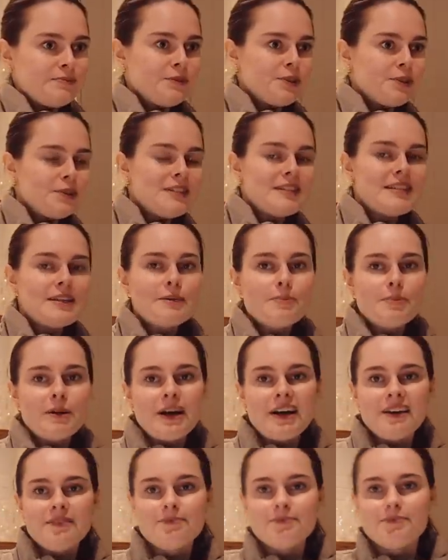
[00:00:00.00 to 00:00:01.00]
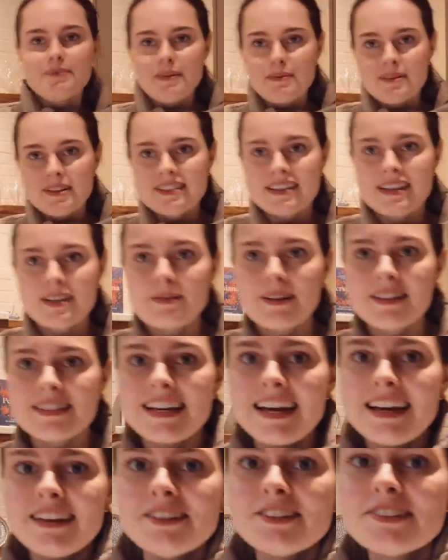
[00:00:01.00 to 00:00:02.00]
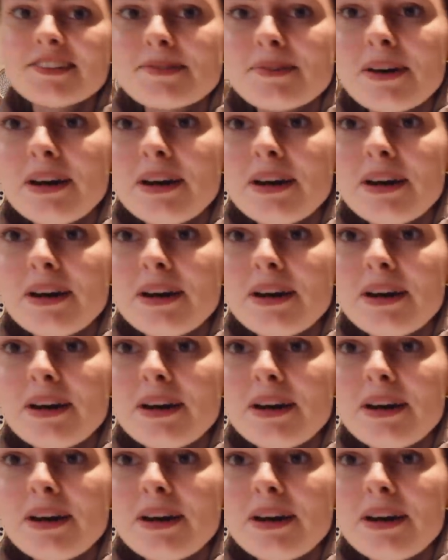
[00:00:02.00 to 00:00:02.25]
do you want to say goodbye? Maybe you say goodbye to Anish as